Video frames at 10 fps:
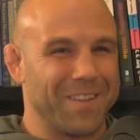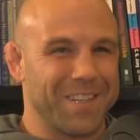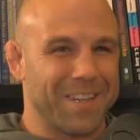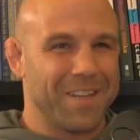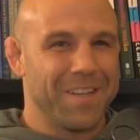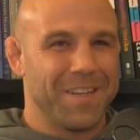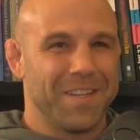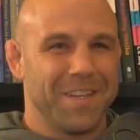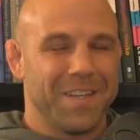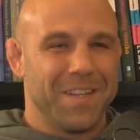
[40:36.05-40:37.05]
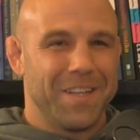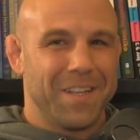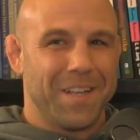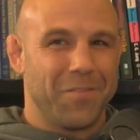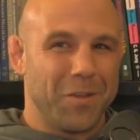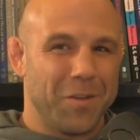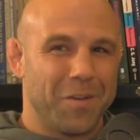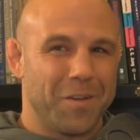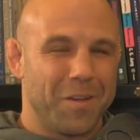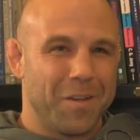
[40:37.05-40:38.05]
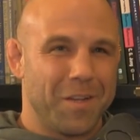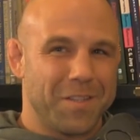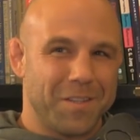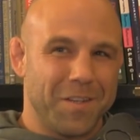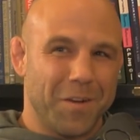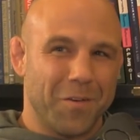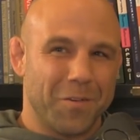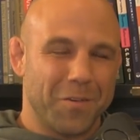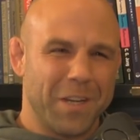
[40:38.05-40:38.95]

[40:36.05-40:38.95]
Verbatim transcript: I was like, have you, it's you know